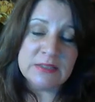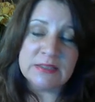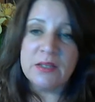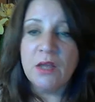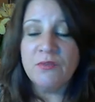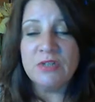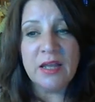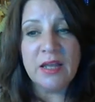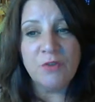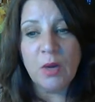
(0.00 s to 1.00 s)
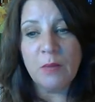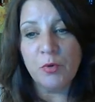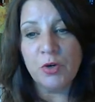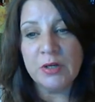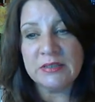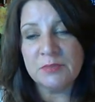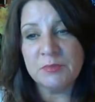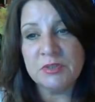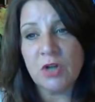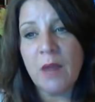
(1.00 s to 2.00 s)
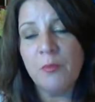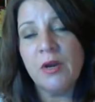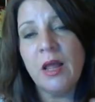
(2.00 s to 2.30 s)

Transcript: I'd love to have you on board as a subscriber. And I